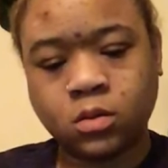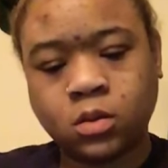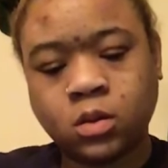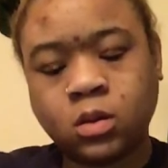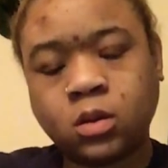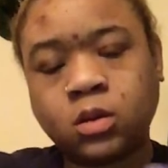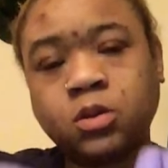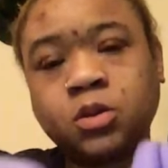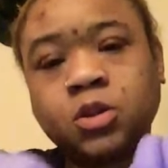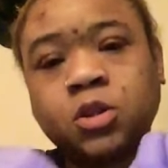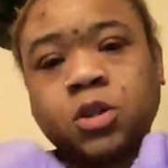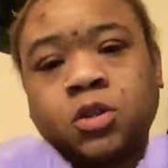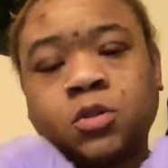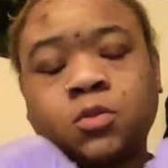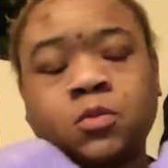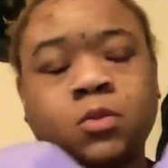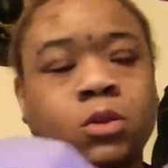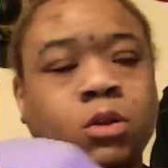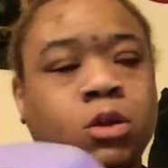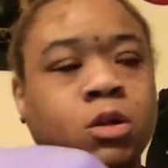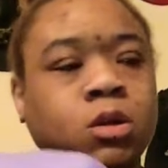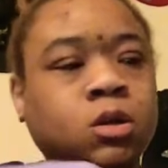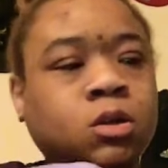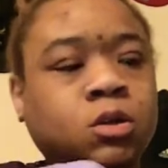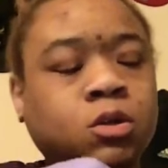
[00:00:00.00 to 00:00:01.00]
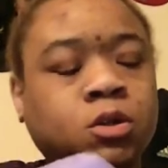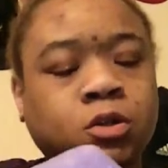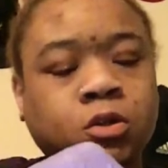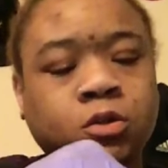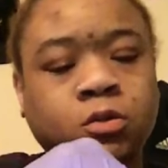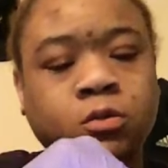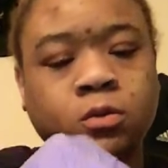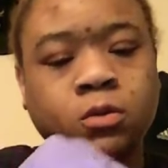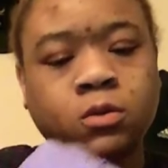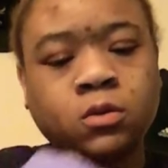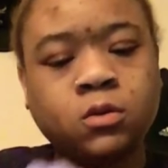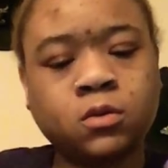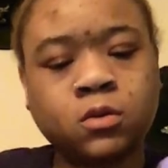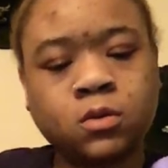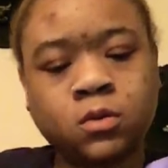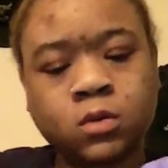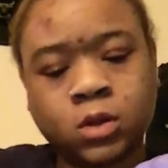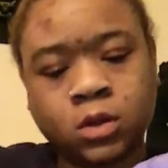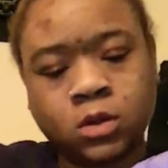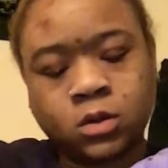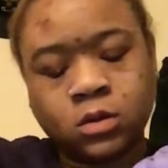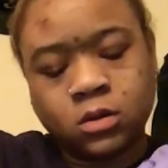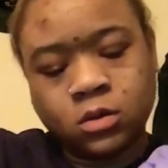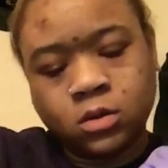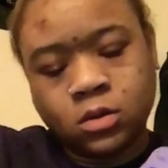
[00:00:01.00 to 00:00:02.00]
And you just want to unscrew it
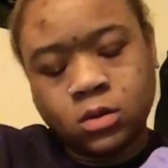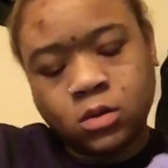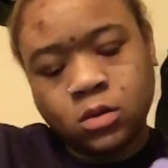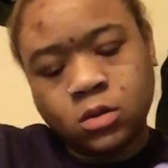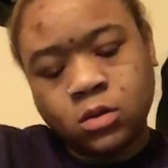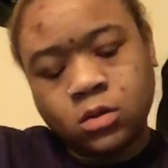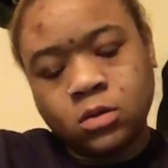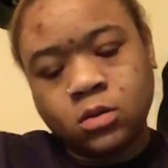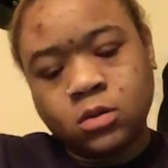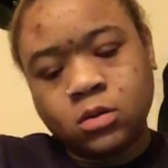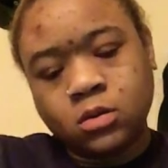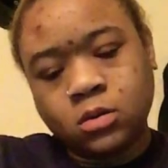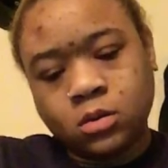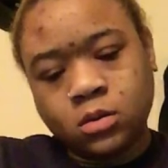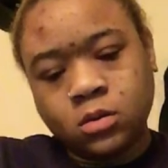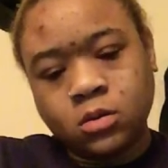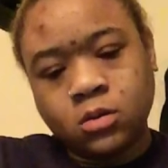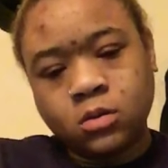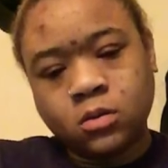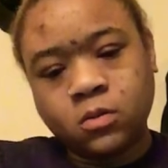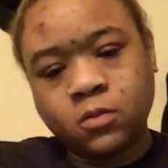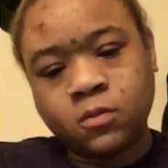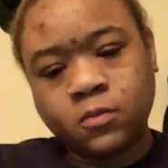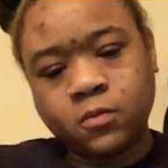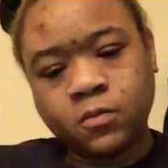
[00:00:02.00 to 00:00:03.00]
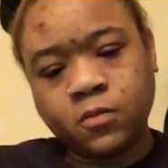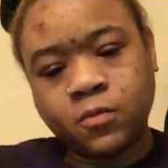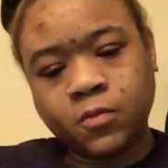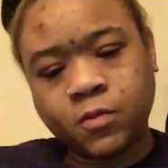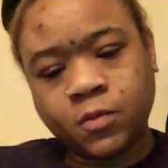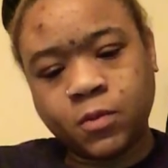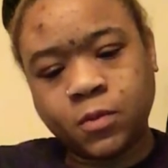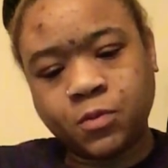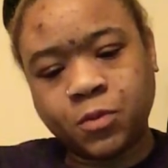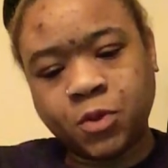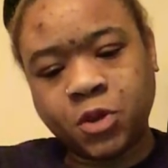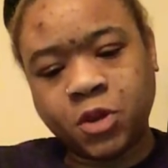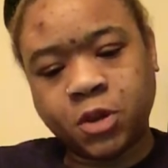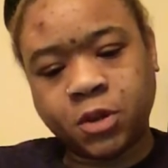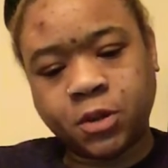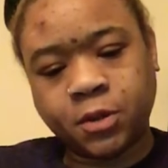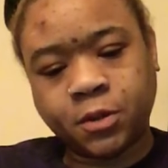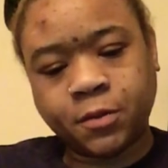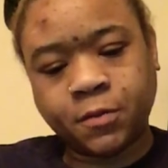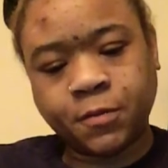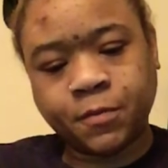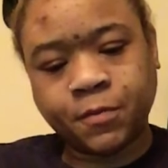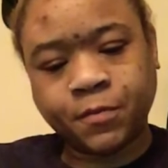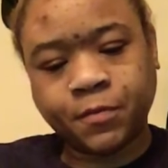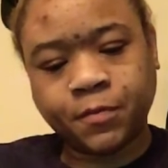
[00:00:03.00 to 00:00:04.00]
from
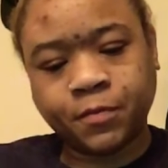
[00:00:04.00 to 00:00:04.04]
here.